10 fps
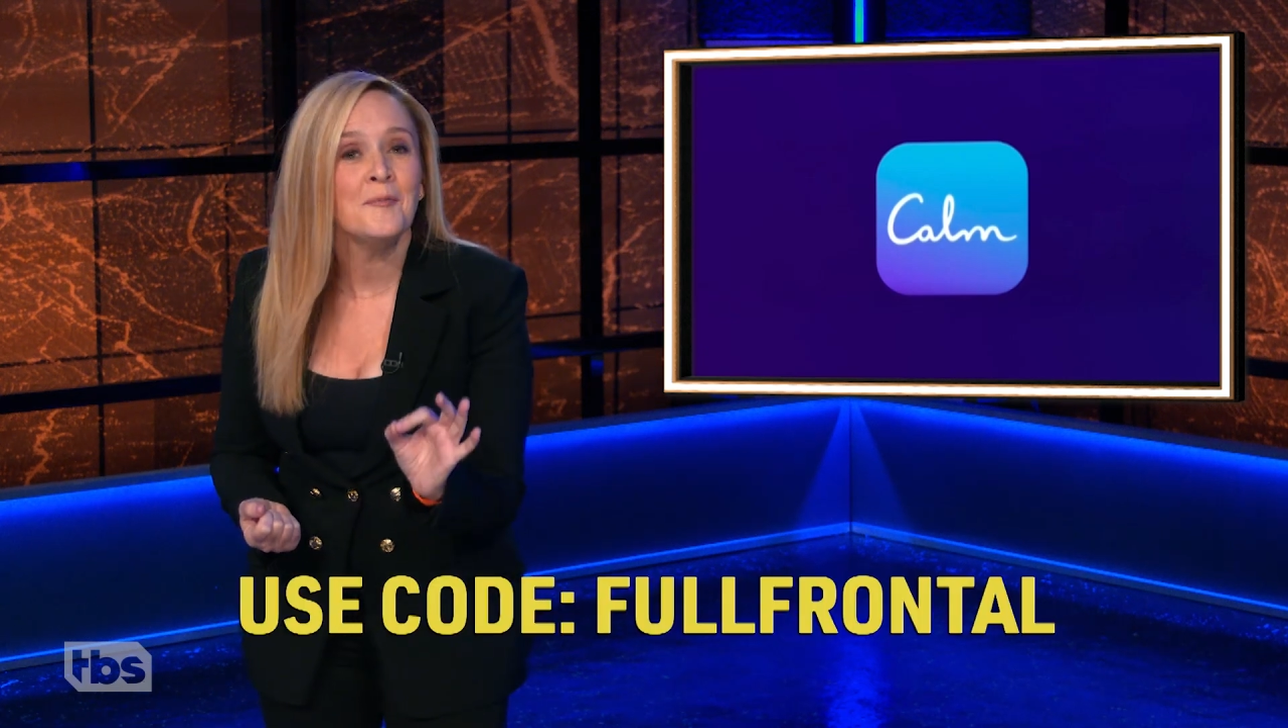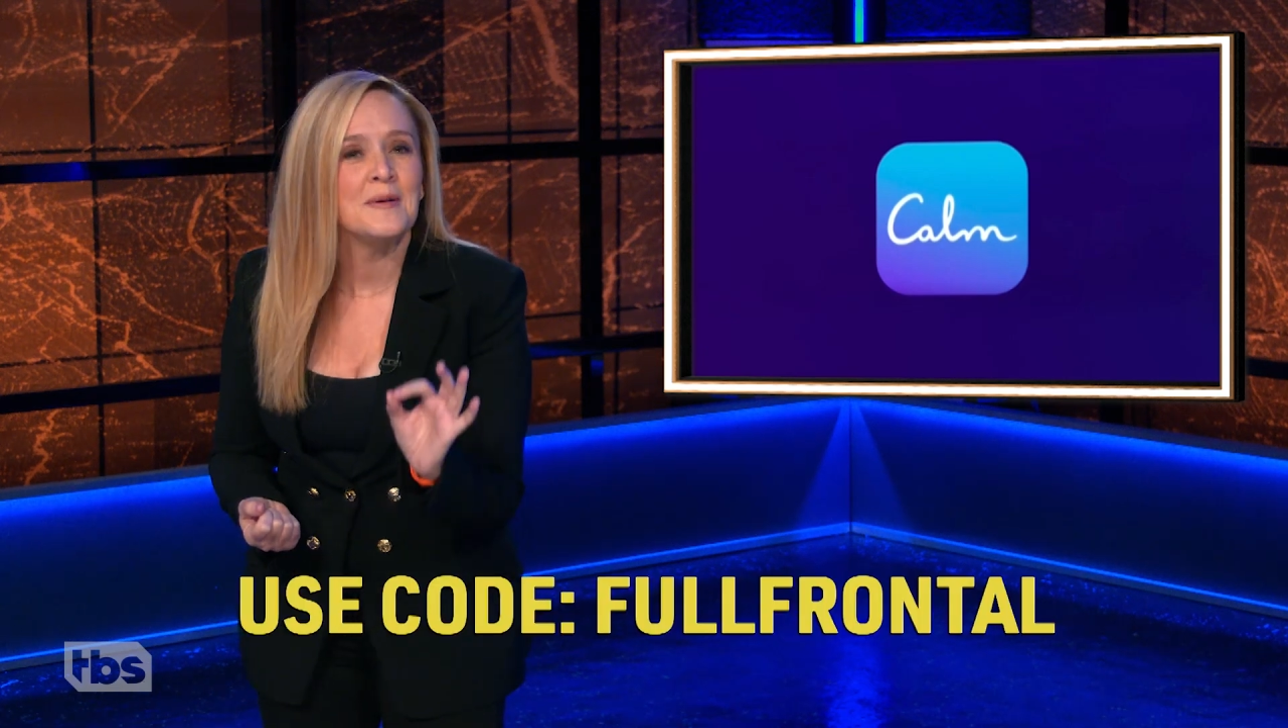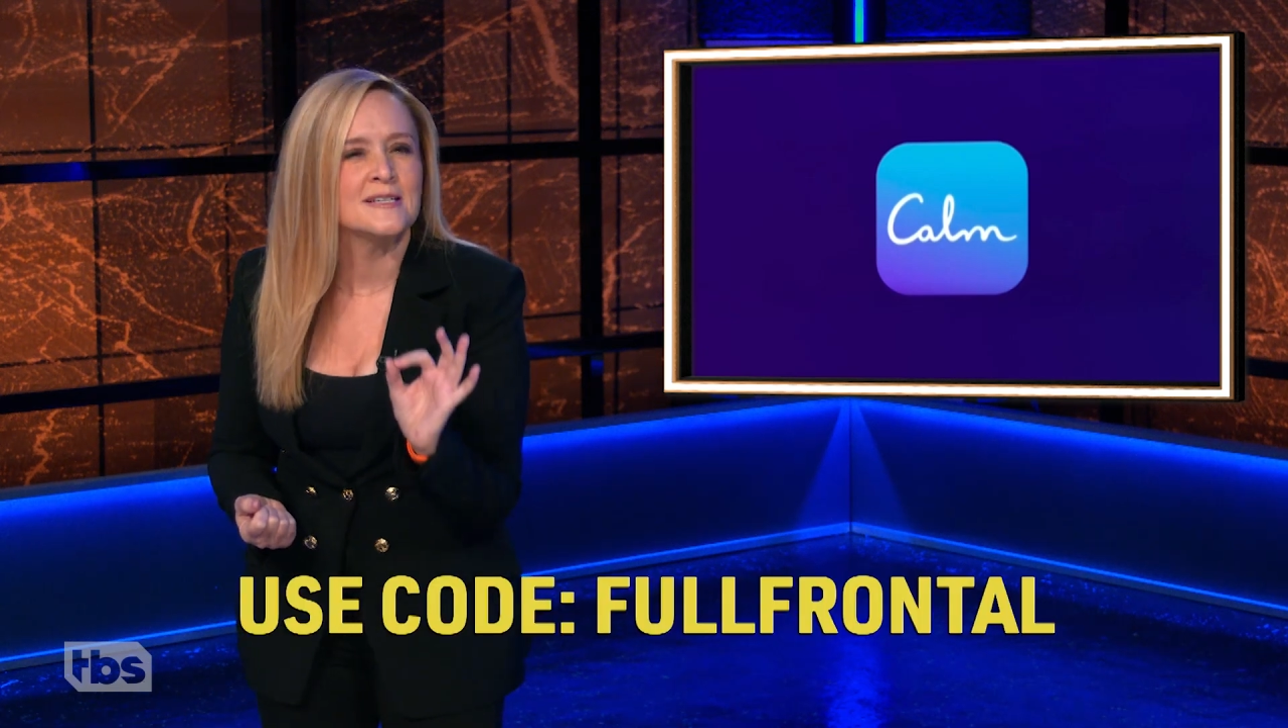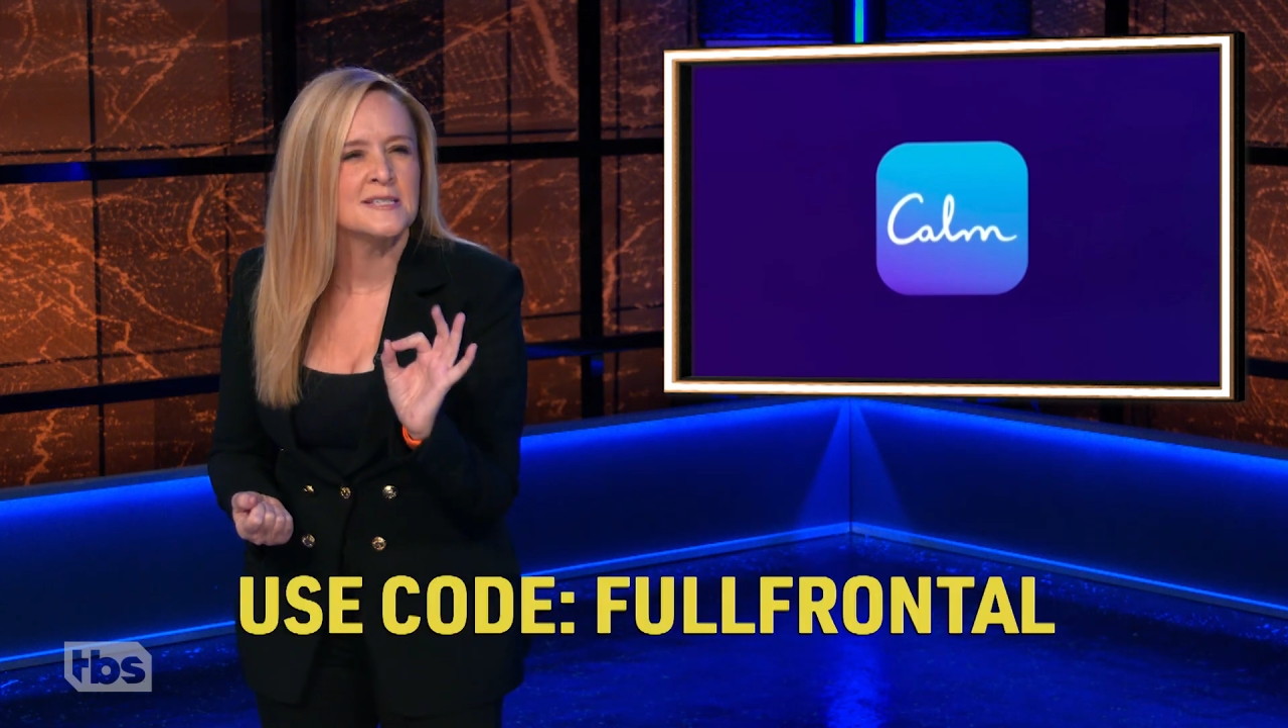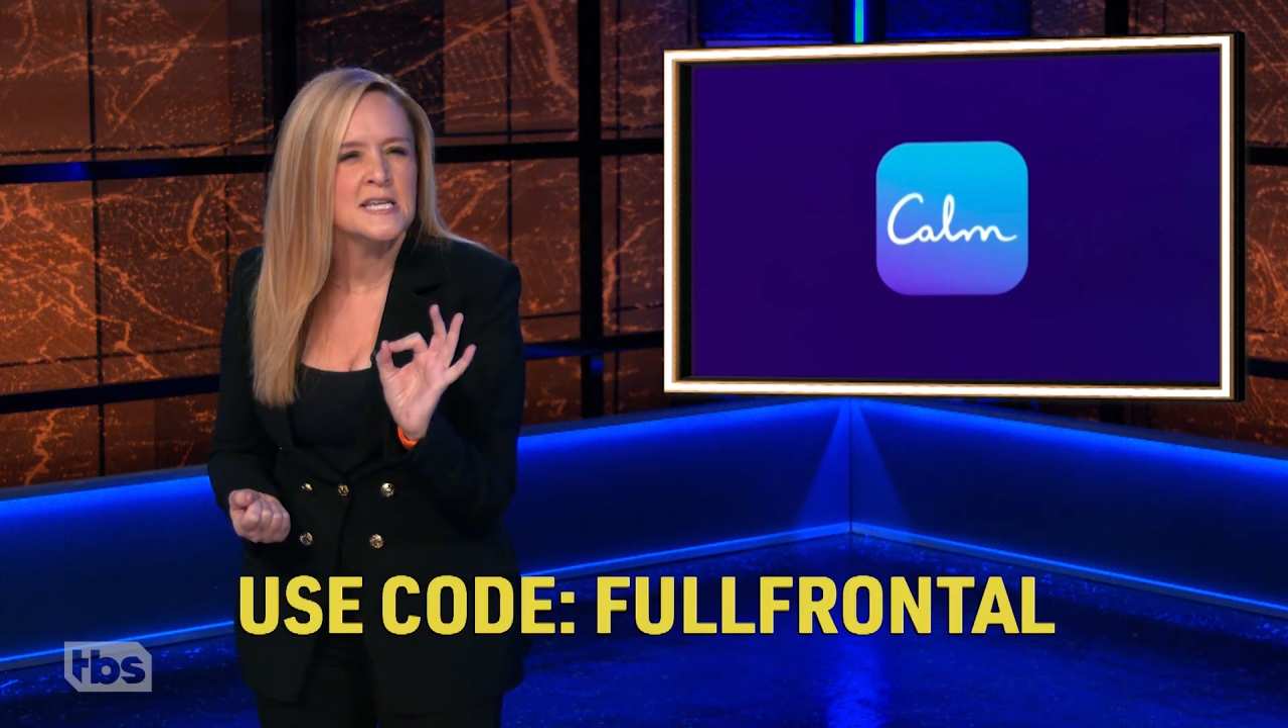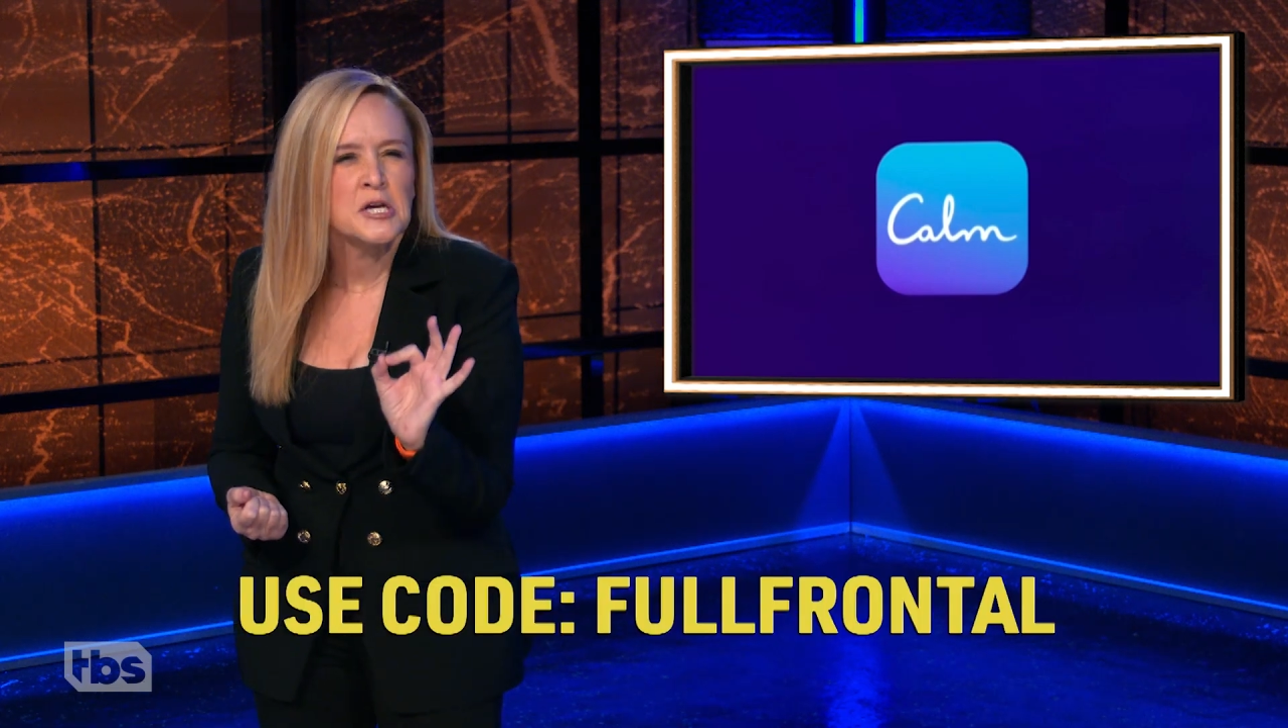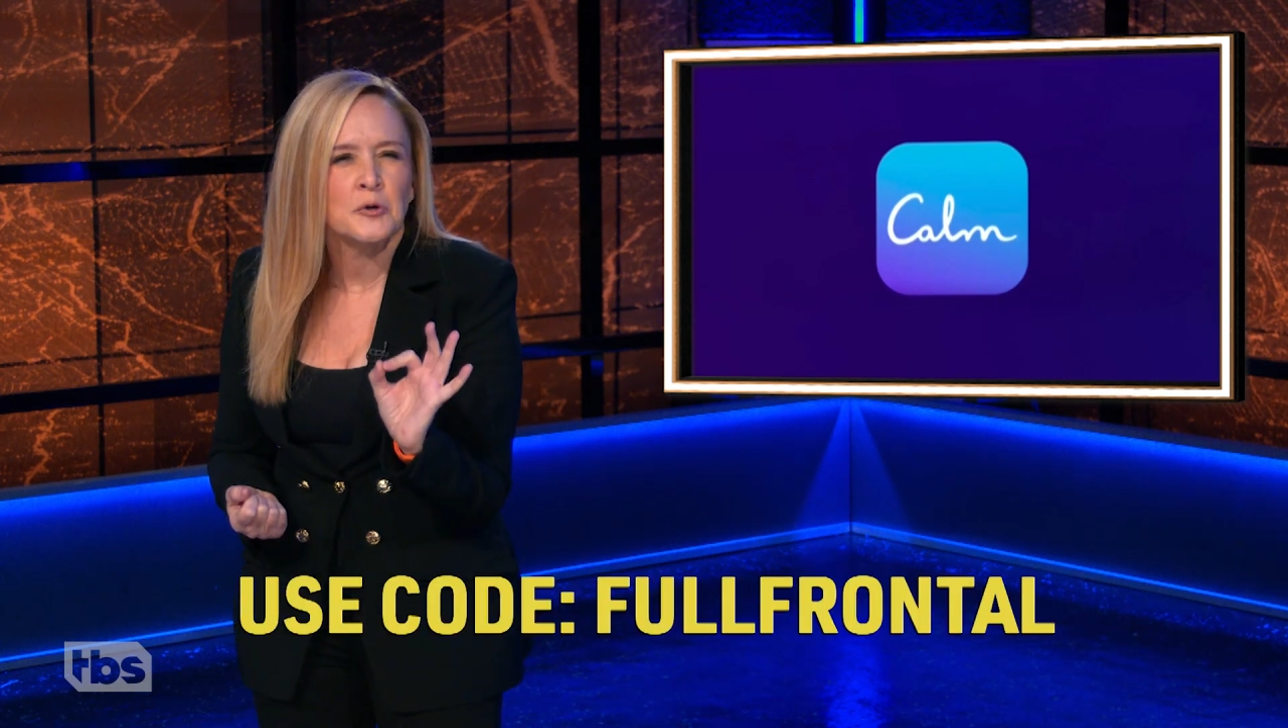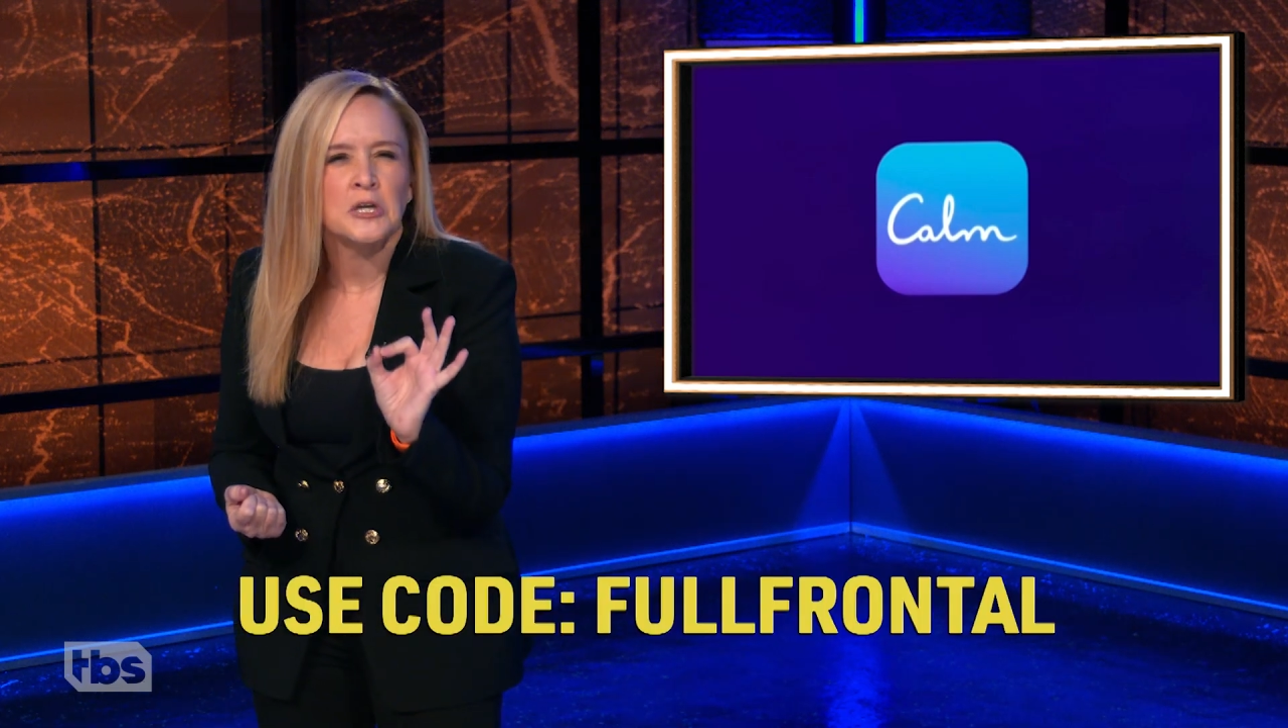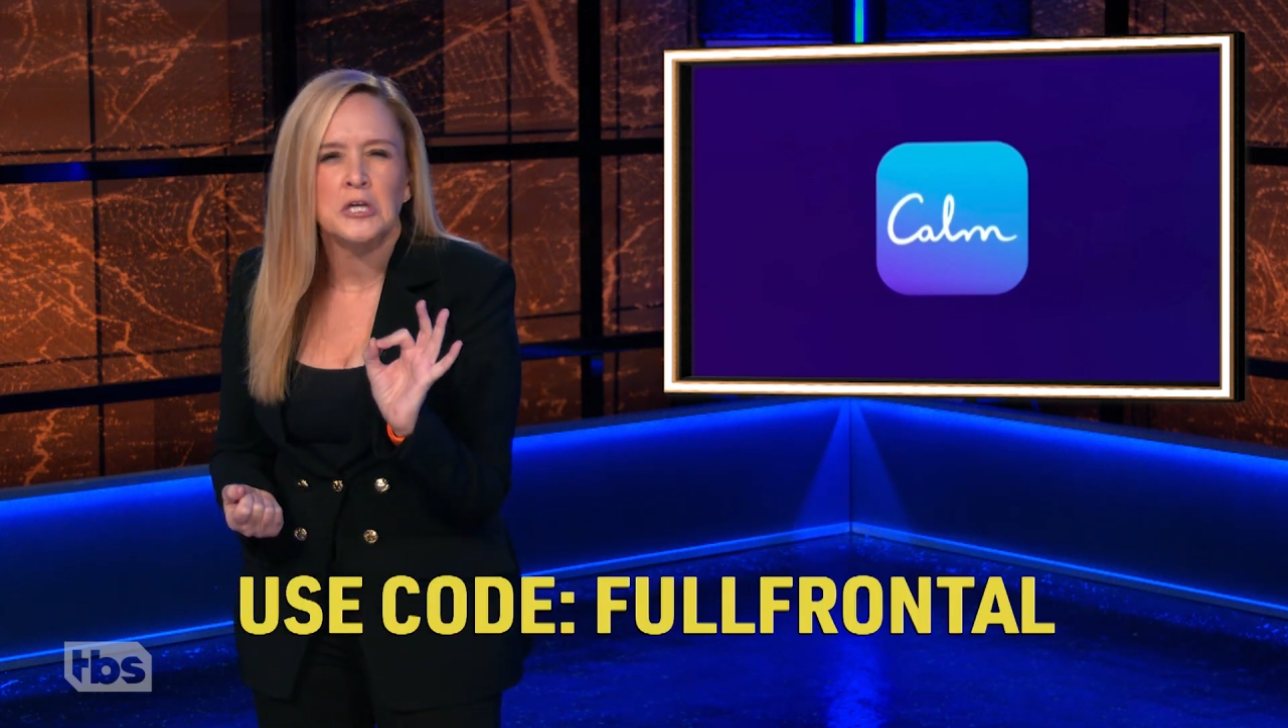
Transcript: be a secret